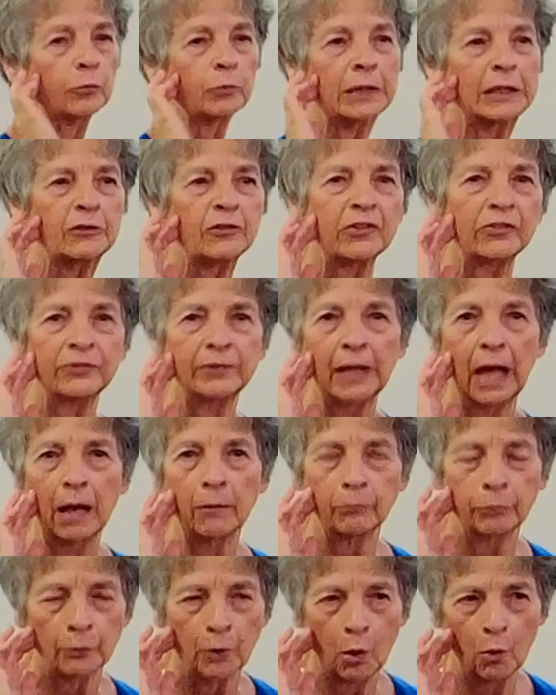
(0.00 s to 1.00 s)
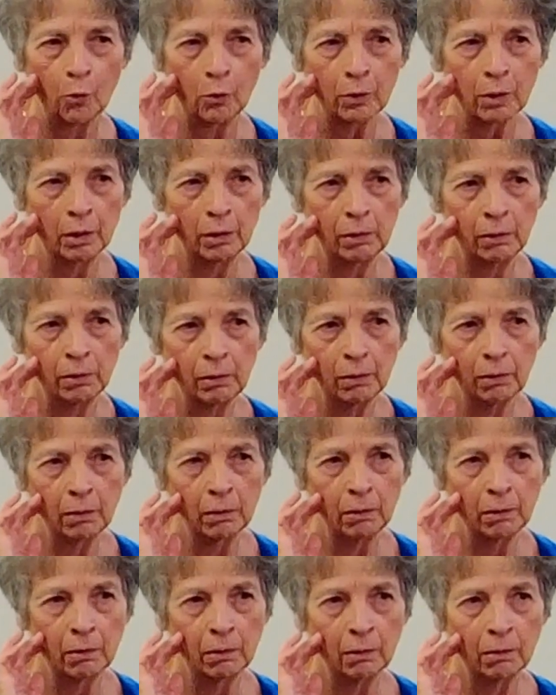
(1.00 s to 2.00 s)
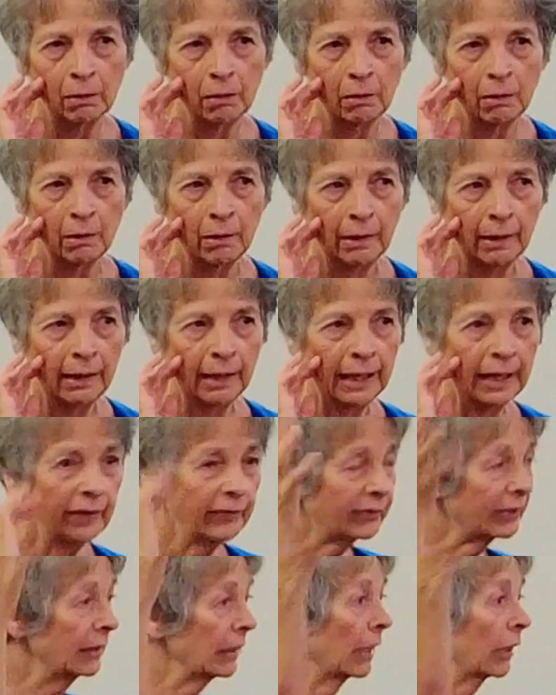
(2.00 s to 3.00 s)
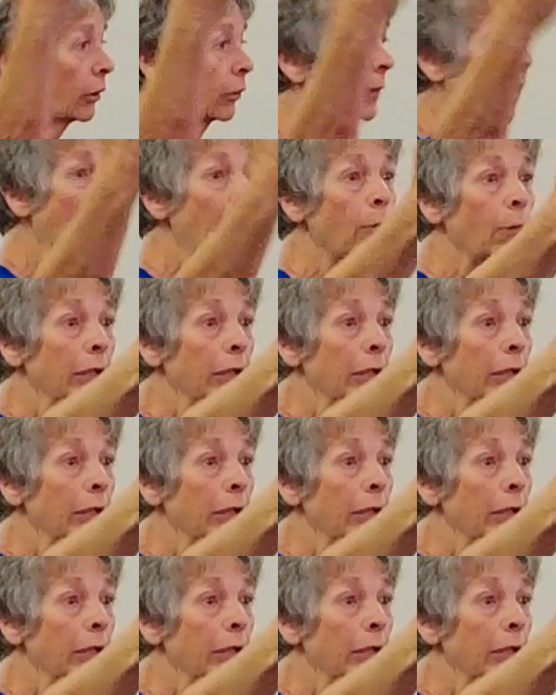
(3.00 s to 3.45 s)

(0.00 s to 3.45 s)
rich, He's not broke. Isn't it great